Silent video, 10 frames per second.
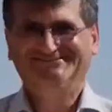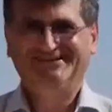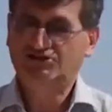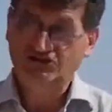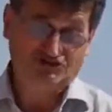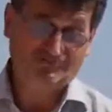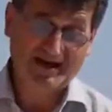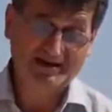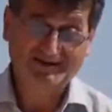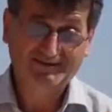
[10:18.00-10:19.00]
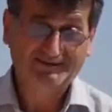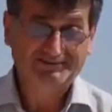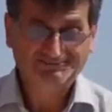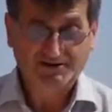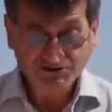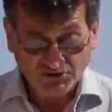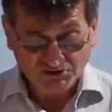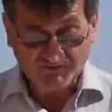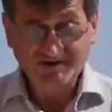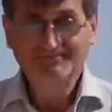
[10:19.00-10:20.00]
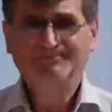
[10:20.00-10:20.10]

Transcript: It's not too bad. It's not too bad.